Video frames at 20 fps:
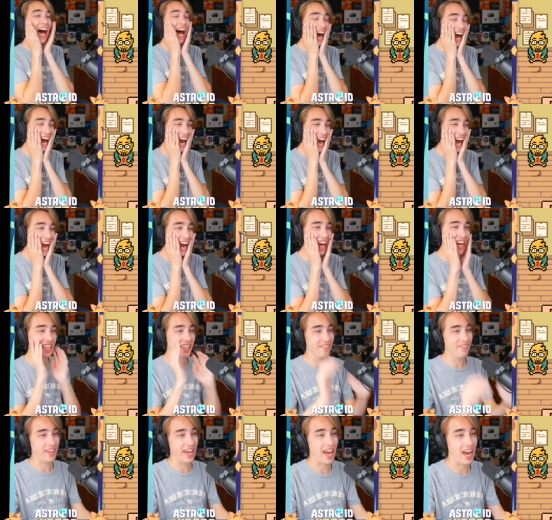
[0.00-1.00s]
Ah, I
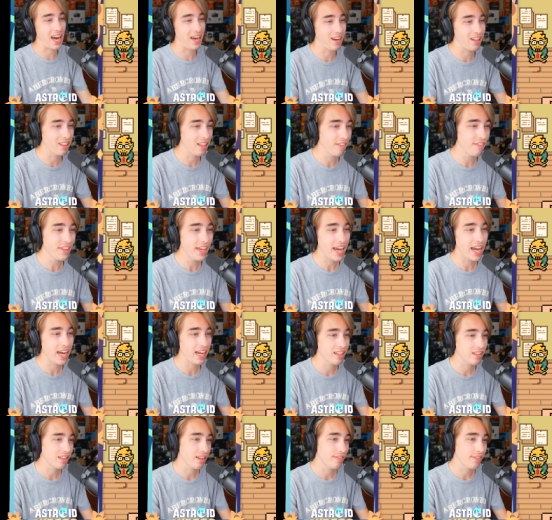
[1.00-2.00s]
love the hat. Love the
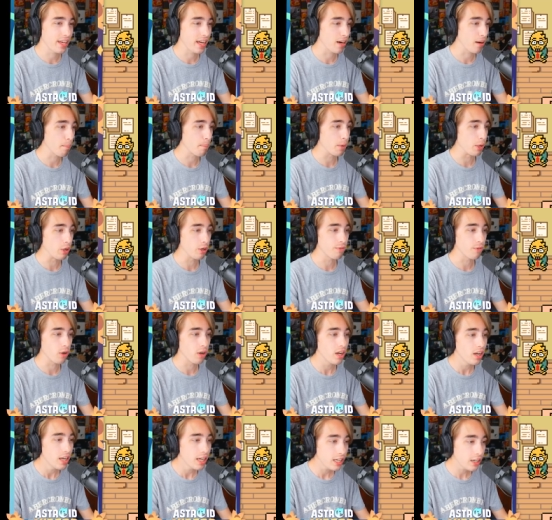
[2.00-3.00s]
hat. Love the hair.
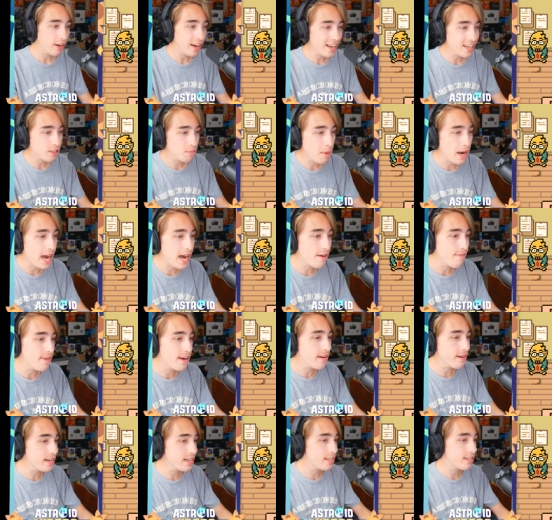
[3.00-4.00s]
Beautiful. Crisp, ah,
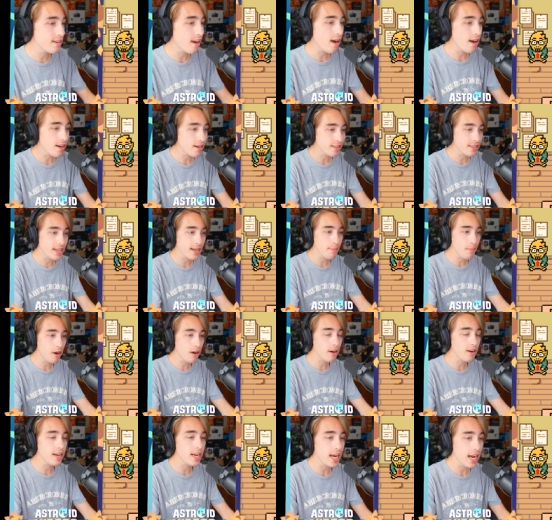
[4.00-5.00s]
very charged. Tim
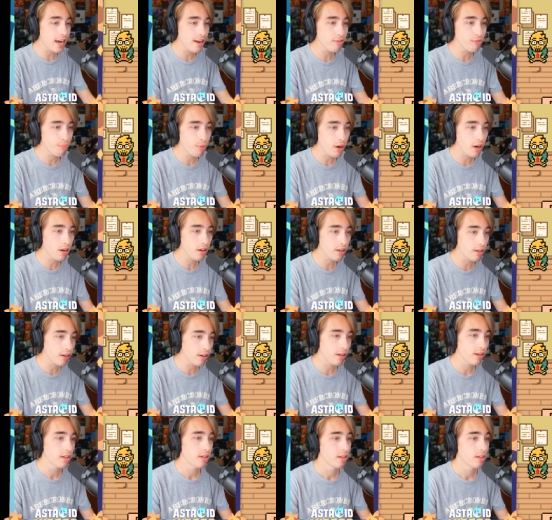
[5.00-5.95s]
already have partner.